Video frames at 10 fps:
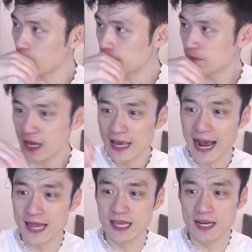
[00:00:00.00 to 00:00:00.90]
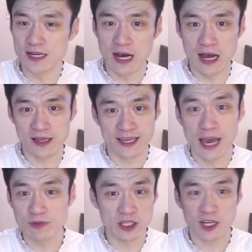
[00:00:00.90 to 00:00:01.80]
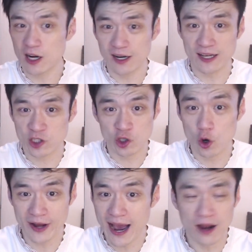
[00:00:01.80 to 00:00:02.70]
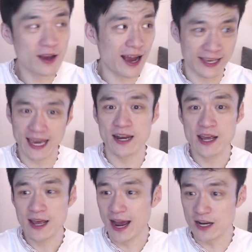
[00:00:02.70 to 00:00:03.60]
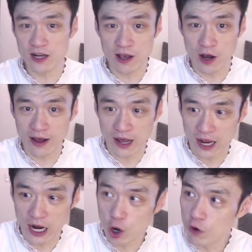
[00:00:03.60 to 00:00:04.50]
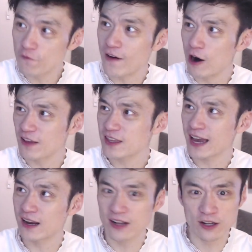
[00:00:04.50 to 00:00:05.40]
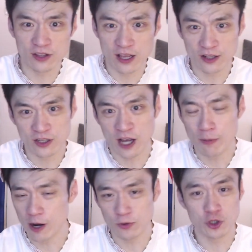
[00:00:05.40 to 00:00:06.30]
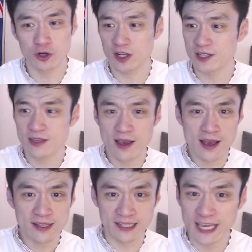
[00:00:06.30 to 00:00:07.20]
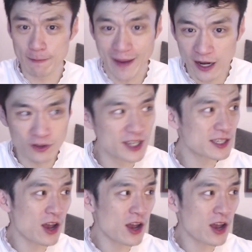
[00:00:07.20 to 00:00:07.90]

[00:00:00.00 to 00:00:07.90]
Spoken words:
one. And then the game just kind of like stalled out again. And Owen Farrell, I think, had another couple opportunities to kick penalties,